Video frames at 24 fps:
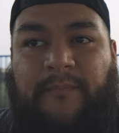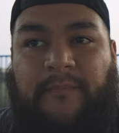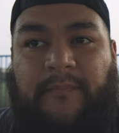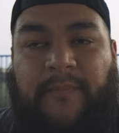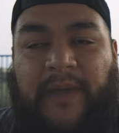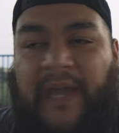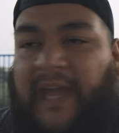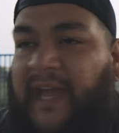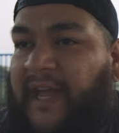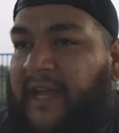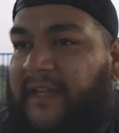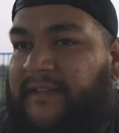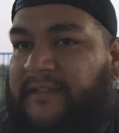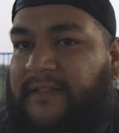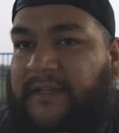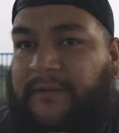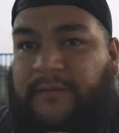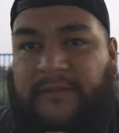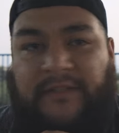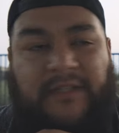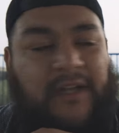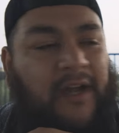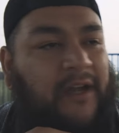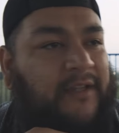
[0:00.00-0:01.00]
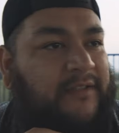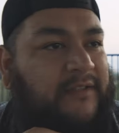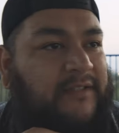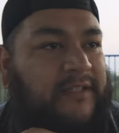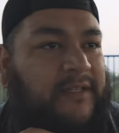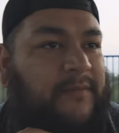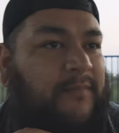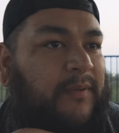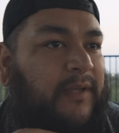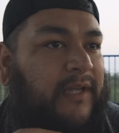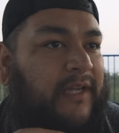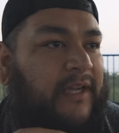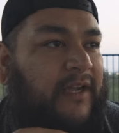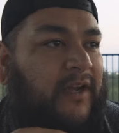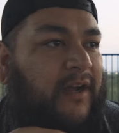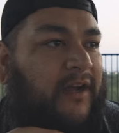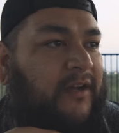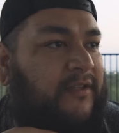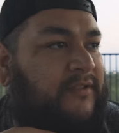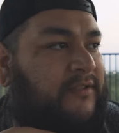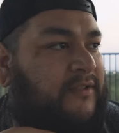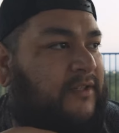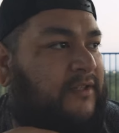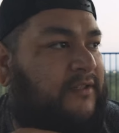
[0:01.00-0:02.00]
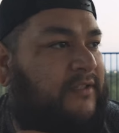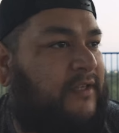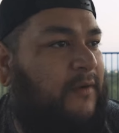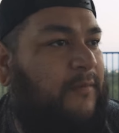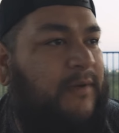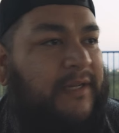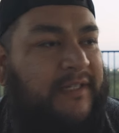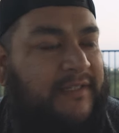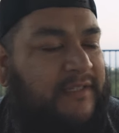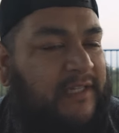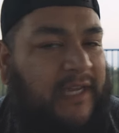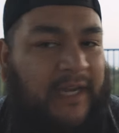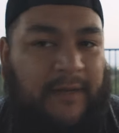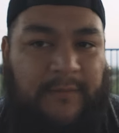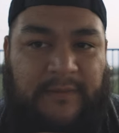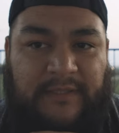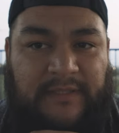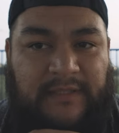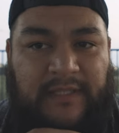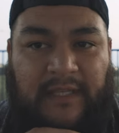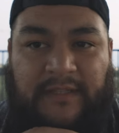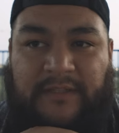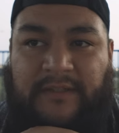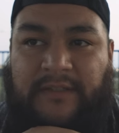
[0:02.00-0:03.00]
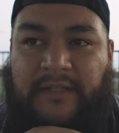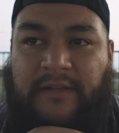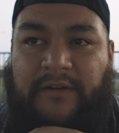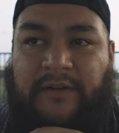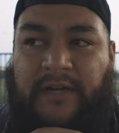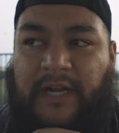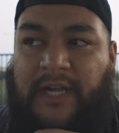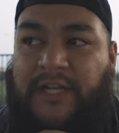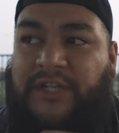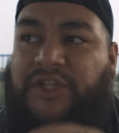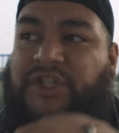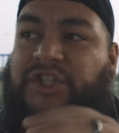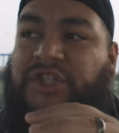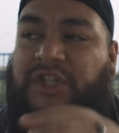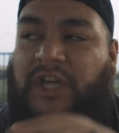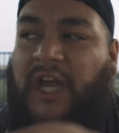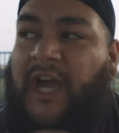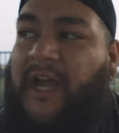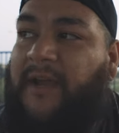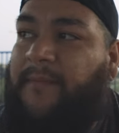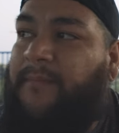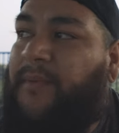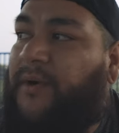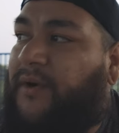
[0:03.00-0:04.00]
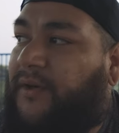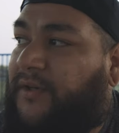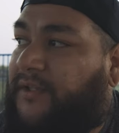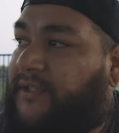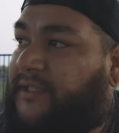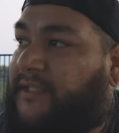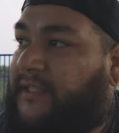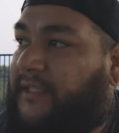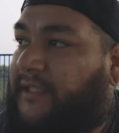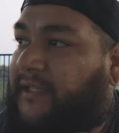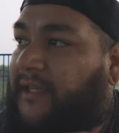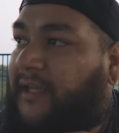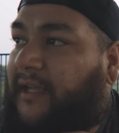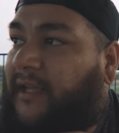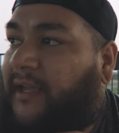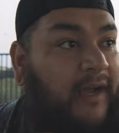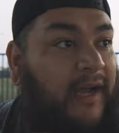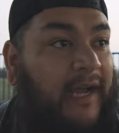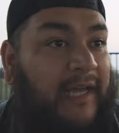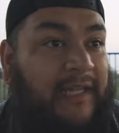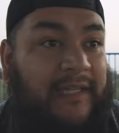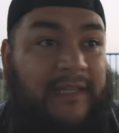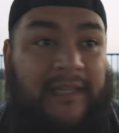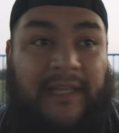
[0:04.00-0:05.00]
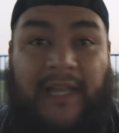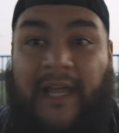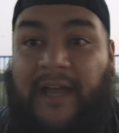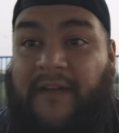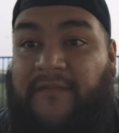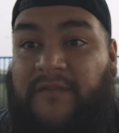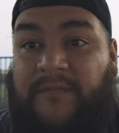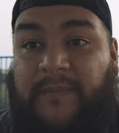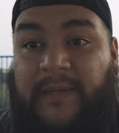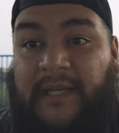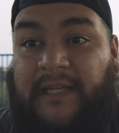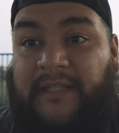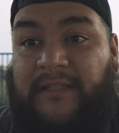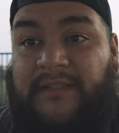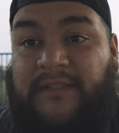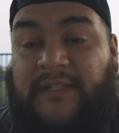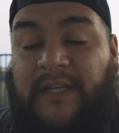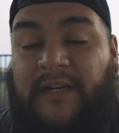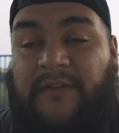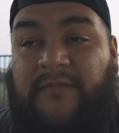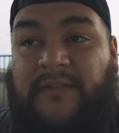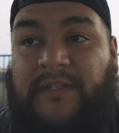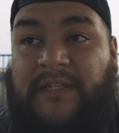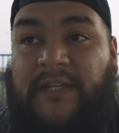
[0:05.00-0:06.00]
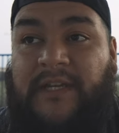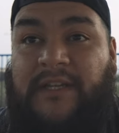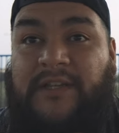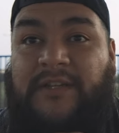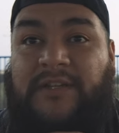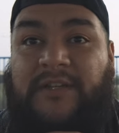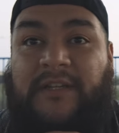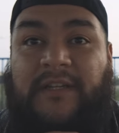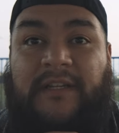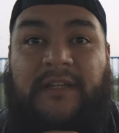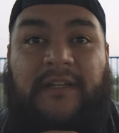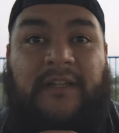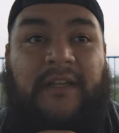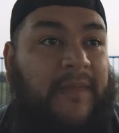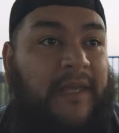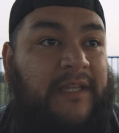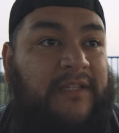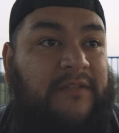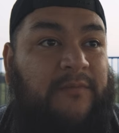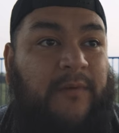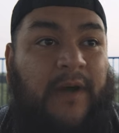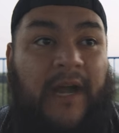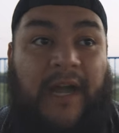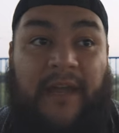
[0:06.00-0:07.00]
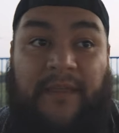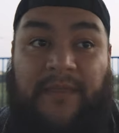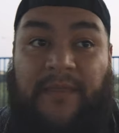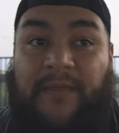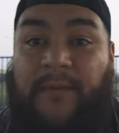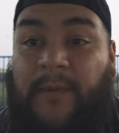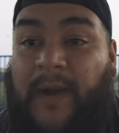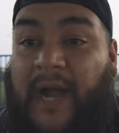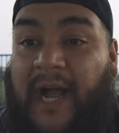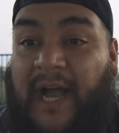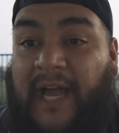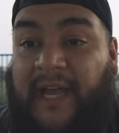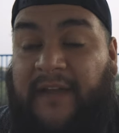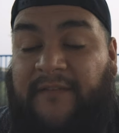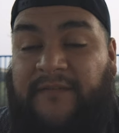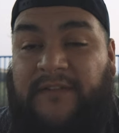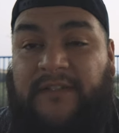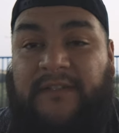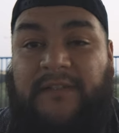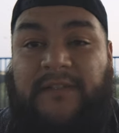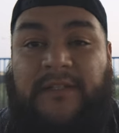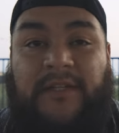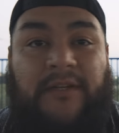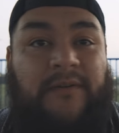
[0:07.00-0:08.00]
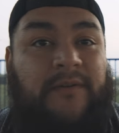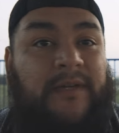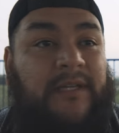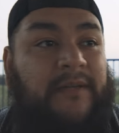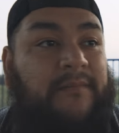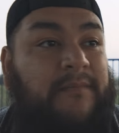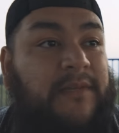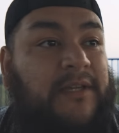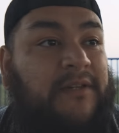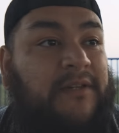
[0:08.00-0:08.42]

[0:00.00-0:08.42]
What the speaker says: bands and I was constantly playing concerts. I wouldn't say I was necessarily a shy person. I loved being the center of attention. That's why I thrived doing